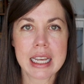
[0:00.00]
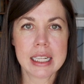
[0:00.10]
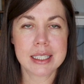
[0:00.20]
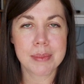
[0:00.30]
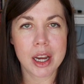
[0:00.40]

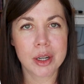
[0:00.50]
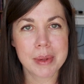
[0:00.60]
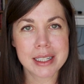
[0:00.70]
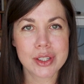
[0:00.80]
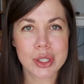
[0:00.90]
inspire
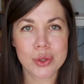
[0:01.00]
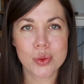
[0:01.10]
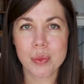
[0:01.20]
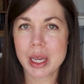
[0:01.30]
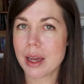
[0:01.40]
me
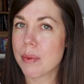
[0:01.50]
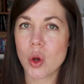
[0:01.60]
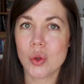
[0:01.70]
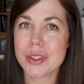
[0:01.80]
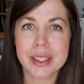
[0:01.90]
to pick up the
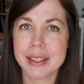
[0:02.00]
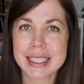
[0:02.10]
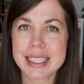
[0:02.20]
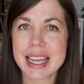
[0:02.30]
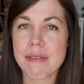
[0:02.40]
whole
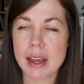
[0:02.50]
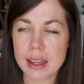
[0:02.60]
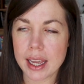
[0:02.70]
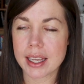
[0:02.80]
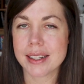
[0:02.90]
series if I
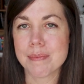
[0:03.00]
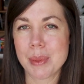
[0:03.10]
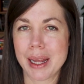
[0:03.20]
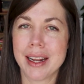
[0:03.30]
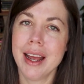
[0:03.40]
like it.
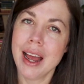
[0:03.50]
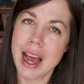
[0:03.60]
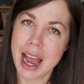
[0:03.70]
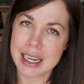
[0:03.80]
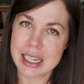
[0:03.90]
But
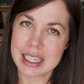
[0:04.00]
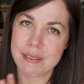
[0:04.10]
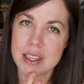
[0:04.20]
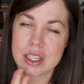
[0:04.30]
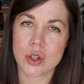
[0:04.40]
I need to
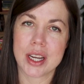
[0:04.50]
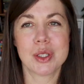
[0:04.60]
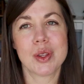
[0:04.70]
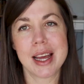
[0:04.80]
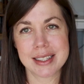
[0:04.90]
give this a try.
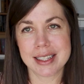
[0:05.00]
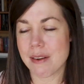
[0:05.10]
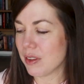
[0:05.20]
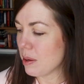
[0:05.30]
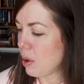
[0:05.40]
So that's
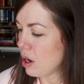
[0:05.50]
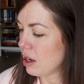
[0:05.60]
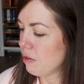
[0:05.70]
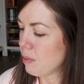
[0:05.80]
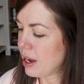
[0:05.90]
definitely part
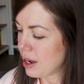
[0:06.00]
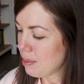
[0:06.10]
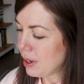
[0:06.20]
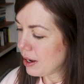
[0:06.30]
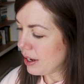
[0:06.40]
of my
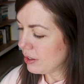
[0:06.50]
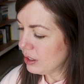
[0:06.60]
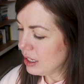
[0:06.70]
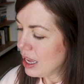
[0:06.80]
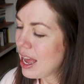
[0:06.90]

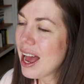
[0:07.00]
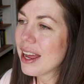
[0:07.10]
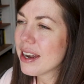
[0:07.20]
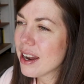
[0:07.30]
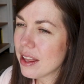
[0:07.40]
pile.
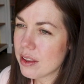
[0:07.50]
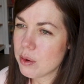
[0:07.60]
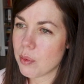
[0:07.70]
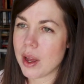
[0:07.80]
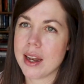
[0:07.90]

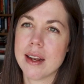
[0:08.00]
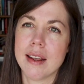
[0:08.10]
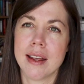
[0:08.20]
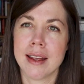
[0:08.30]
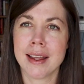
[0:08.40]
Another one
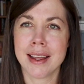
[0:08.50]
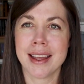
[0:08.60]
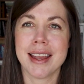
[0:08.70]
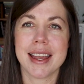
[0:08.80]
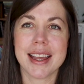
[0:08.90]

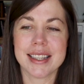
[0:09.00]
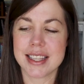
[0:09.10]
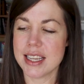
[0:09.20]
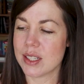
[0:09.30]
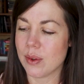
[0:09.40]

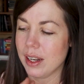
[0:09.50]
is this